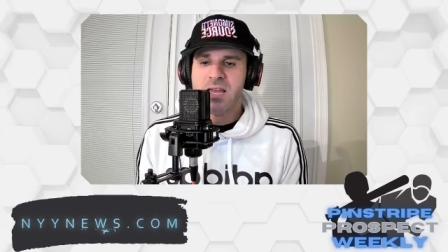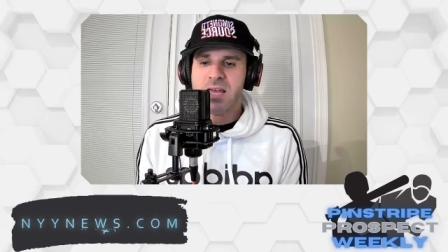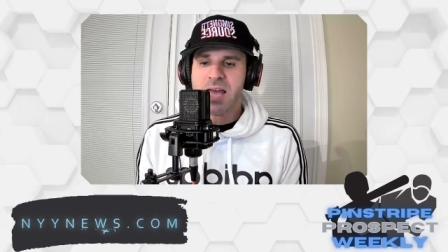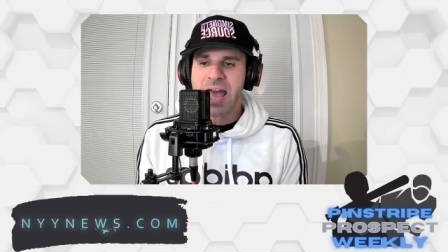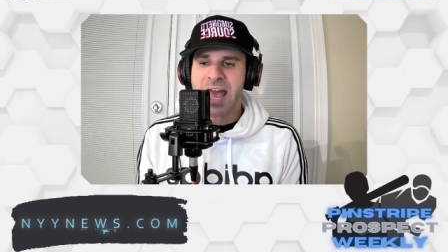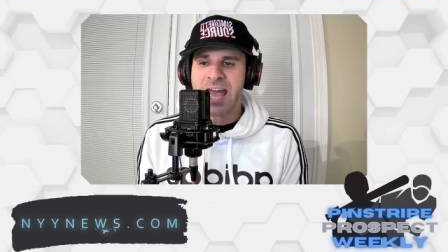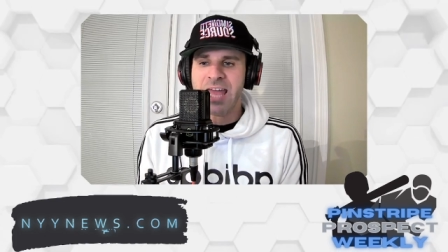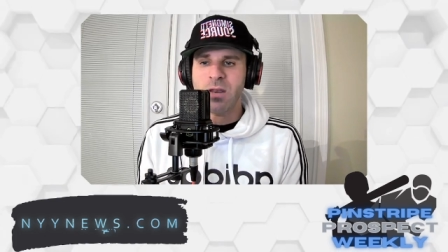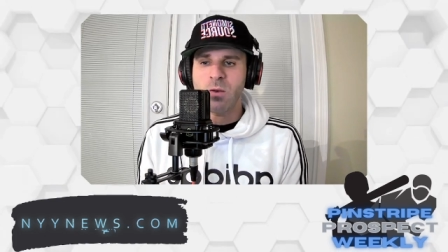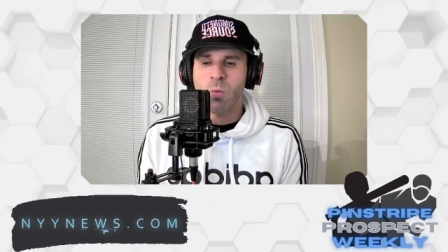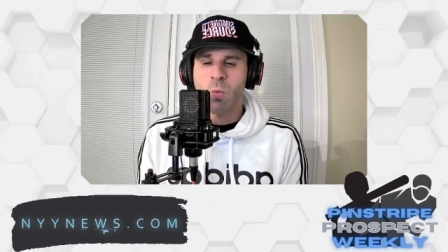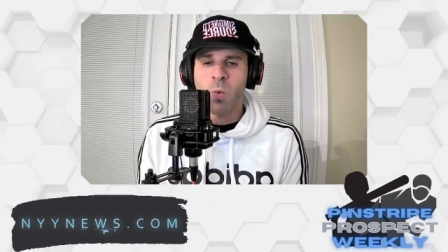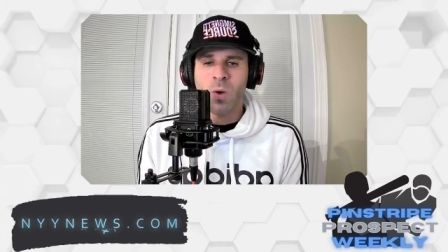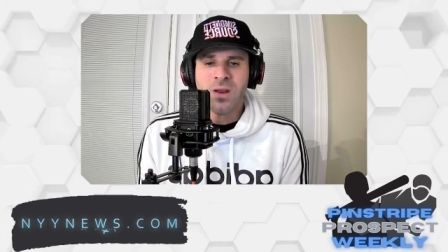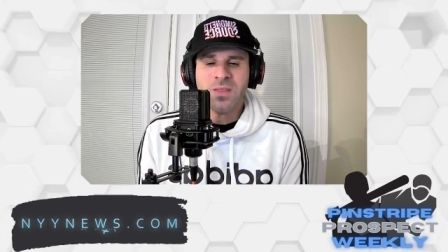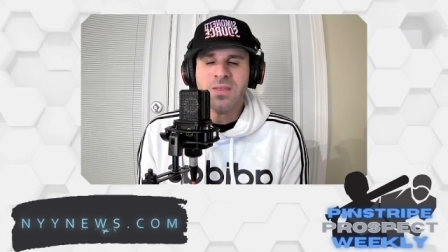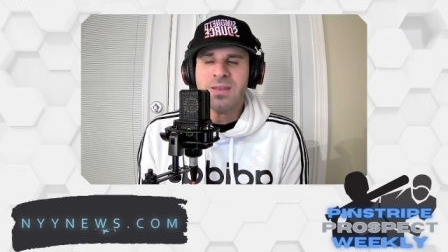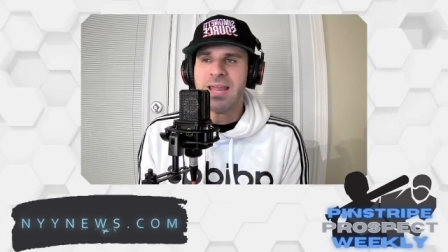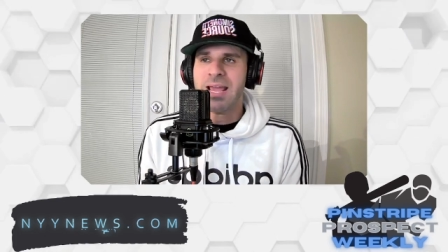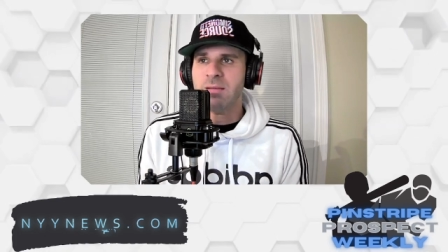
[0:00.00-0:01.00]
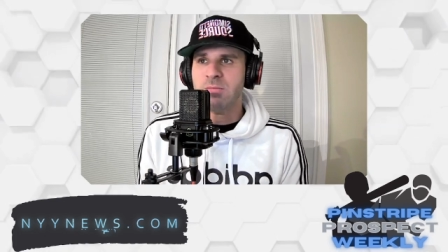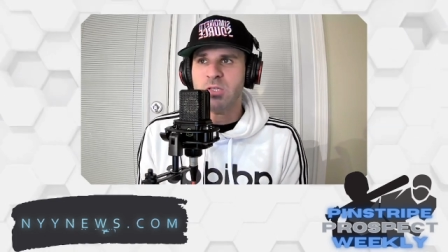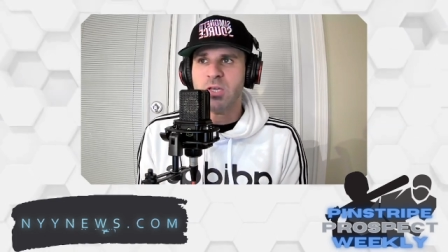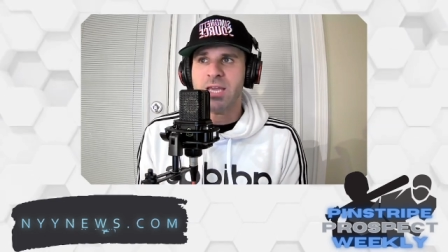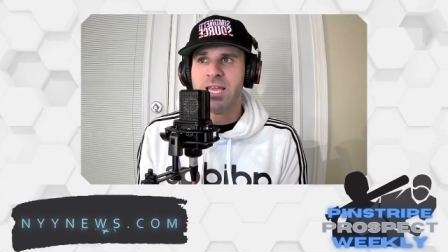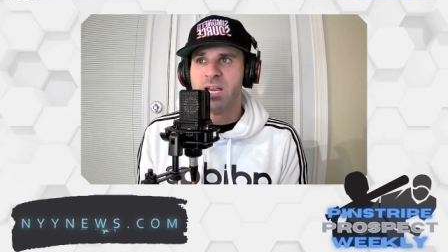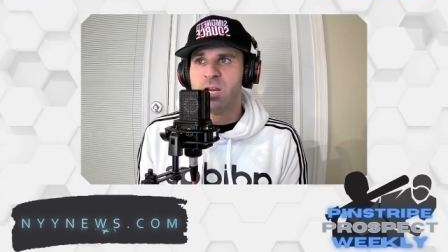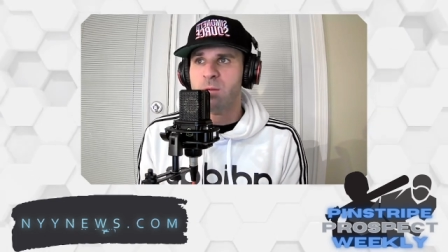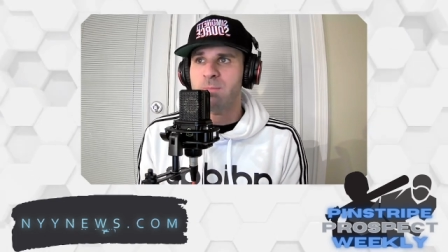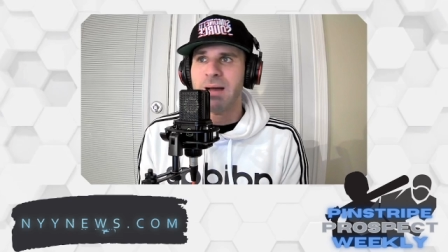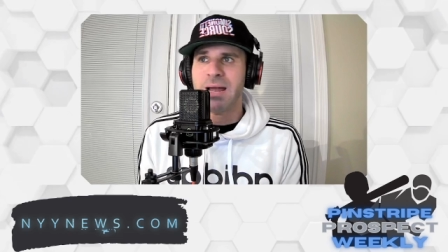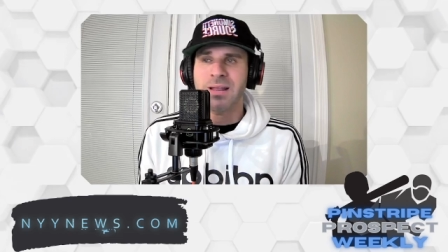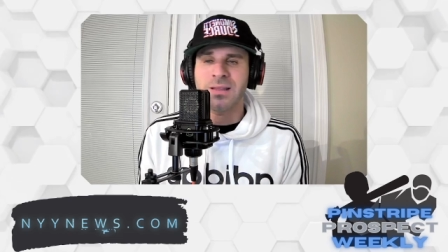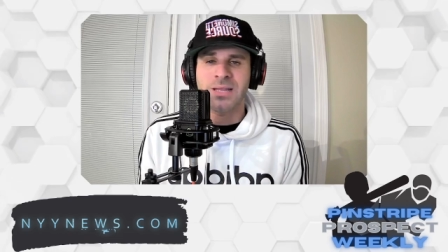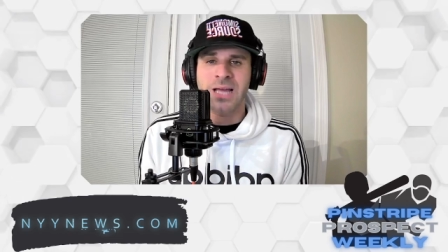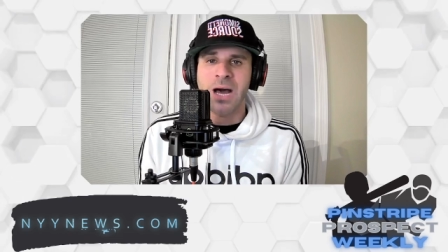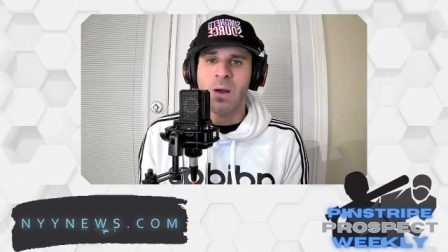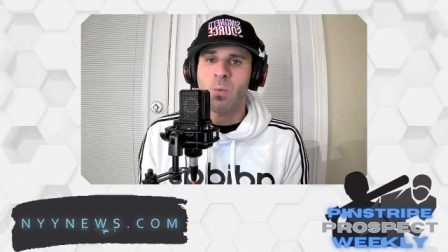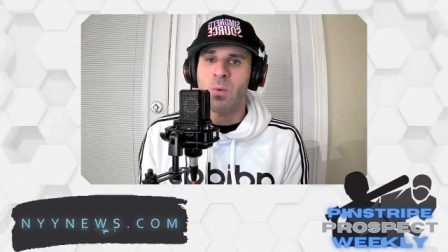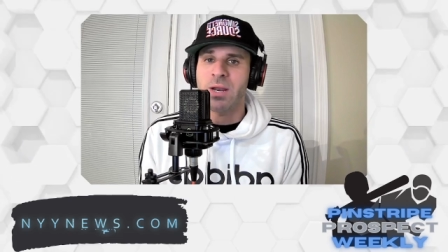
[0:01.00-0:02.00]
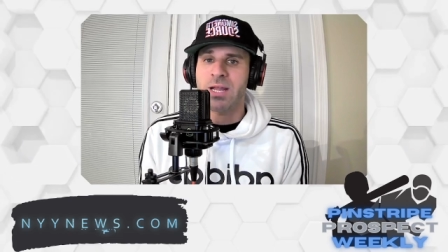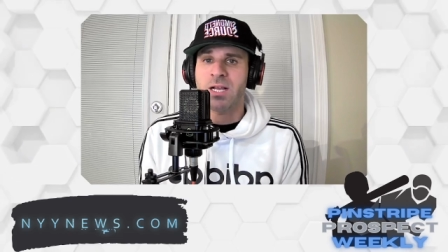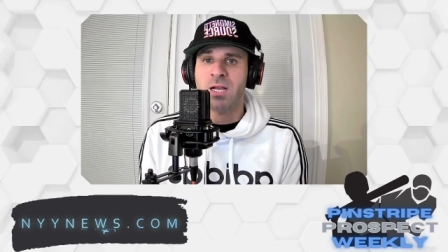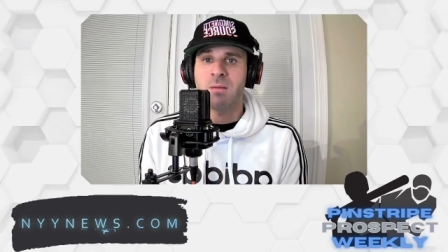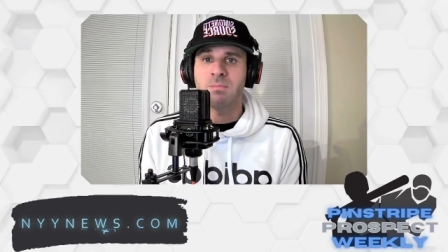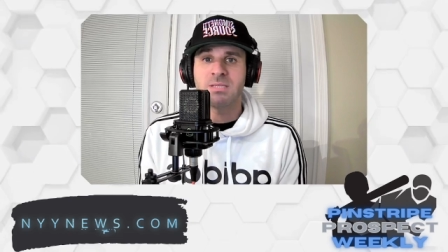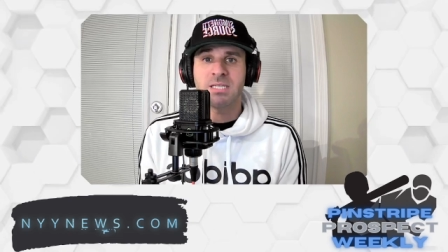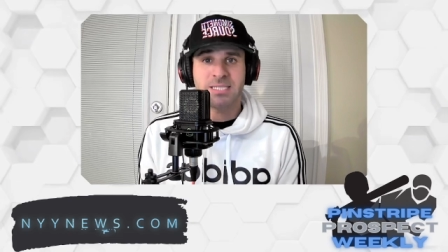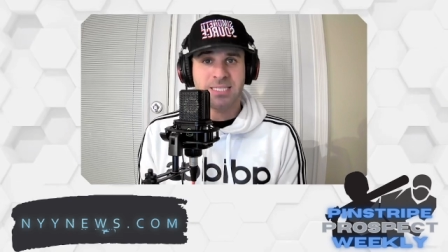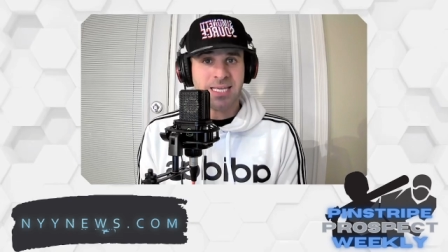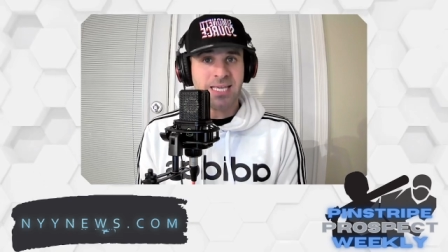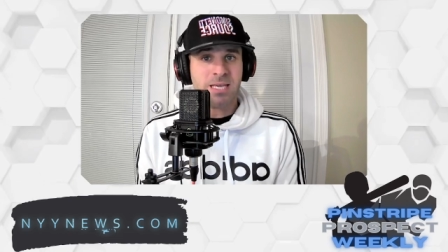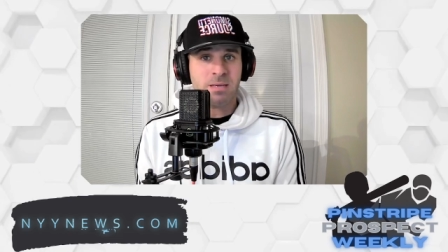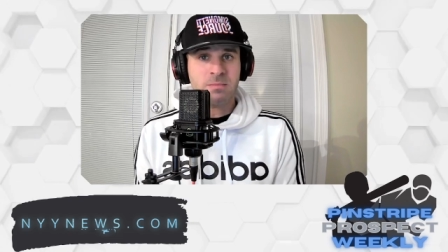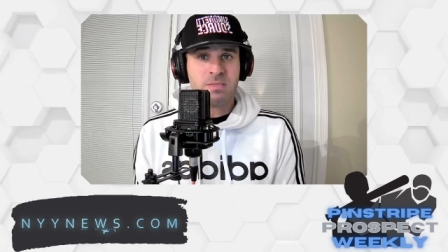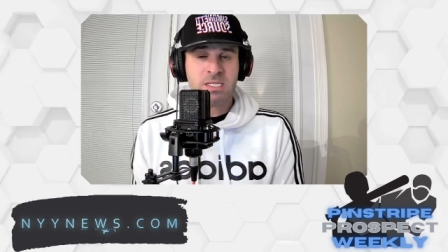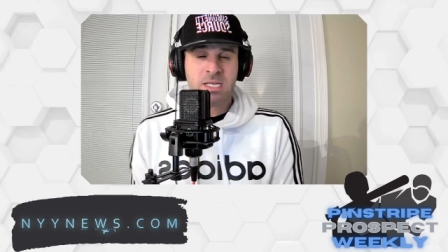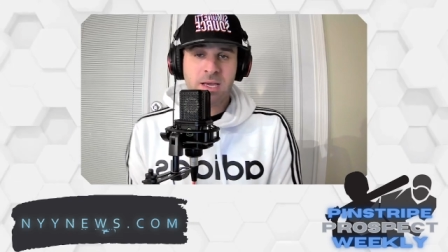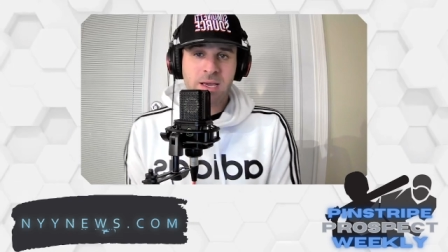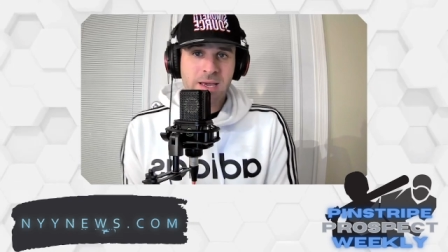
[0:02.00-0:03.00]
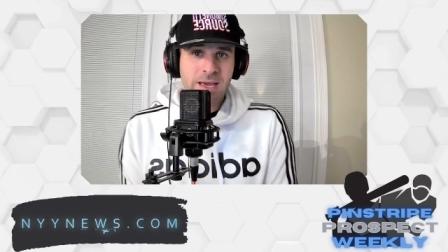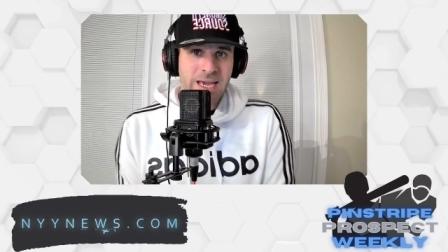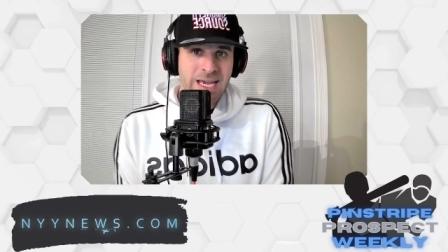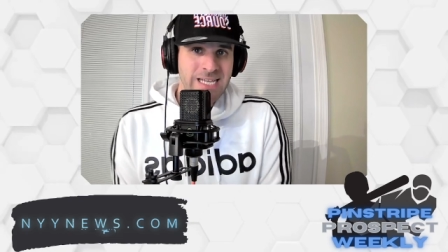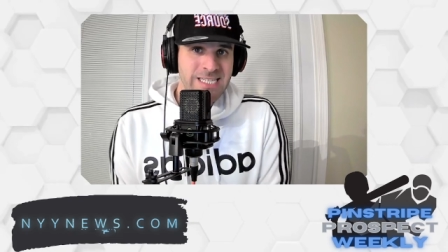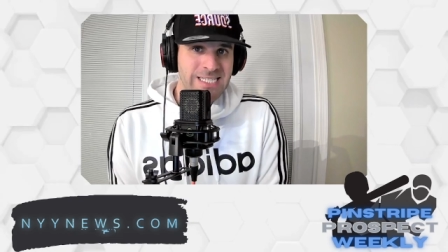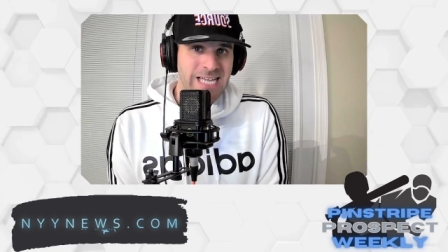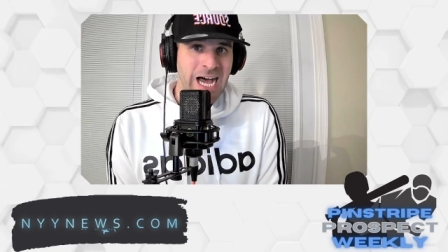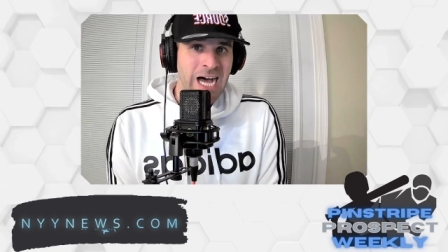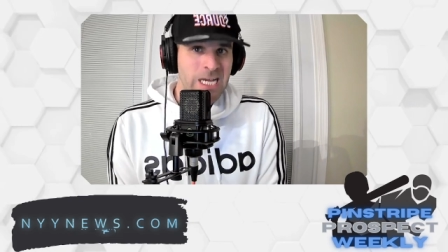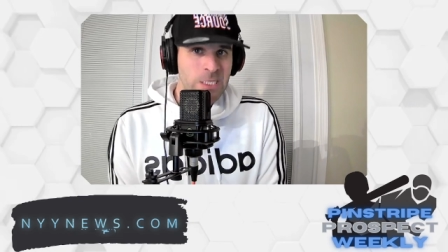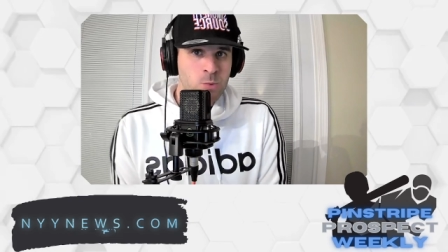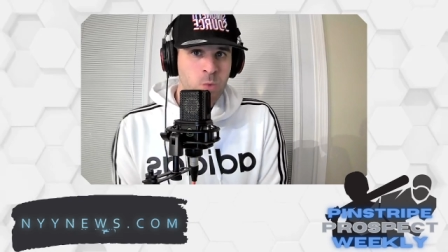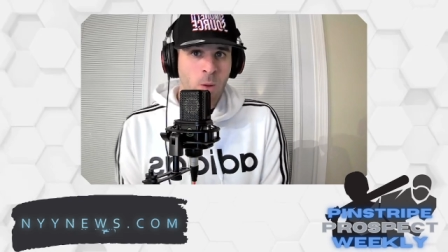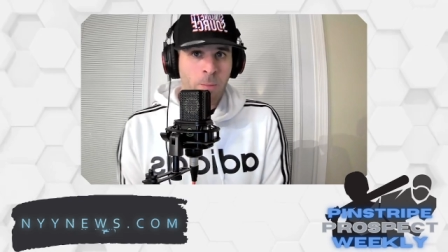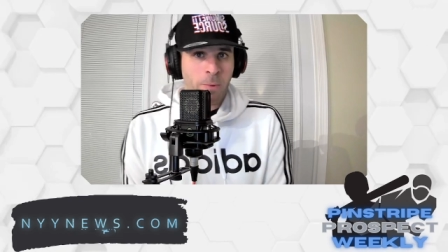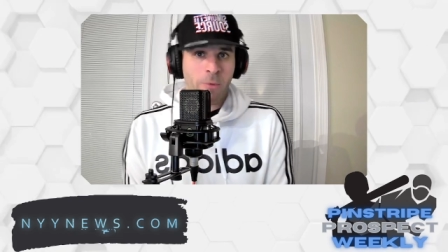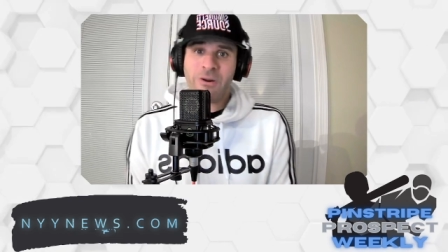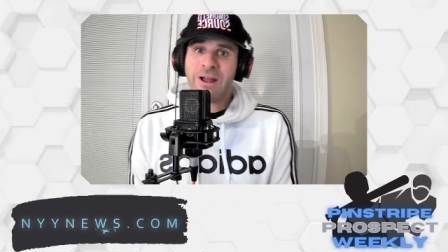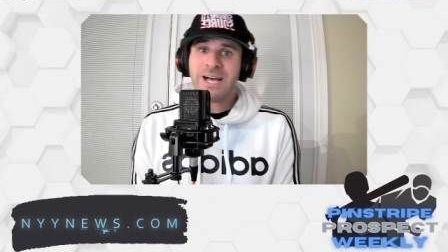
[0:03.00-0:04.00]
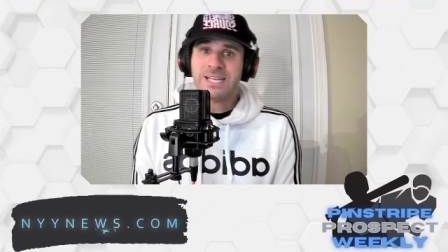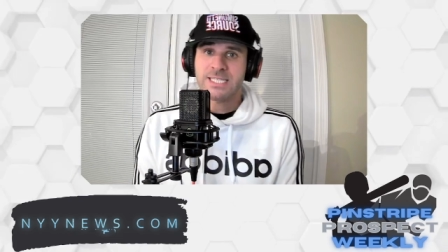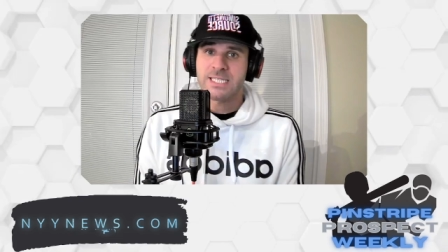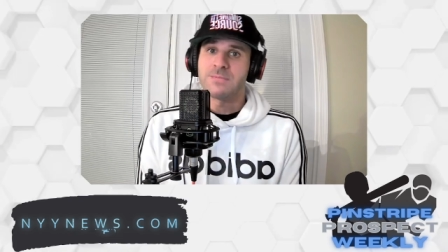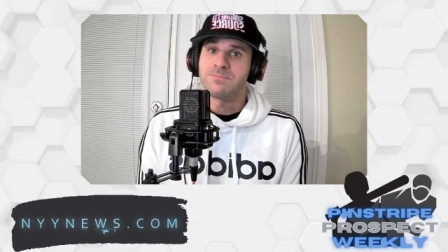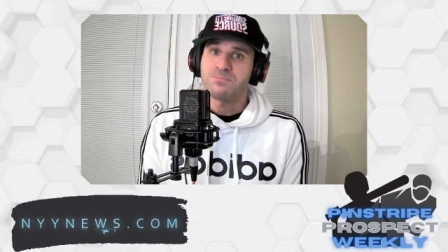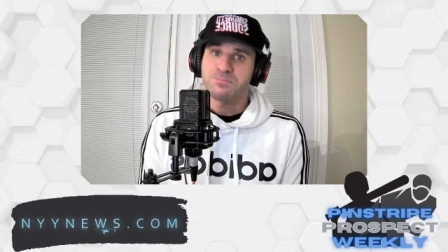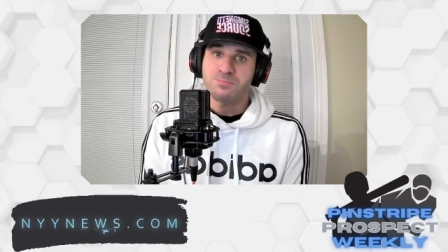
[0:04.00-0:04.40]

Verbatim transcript: And one of the names you hear about a lot when it comes to teams is Oswald Peraza.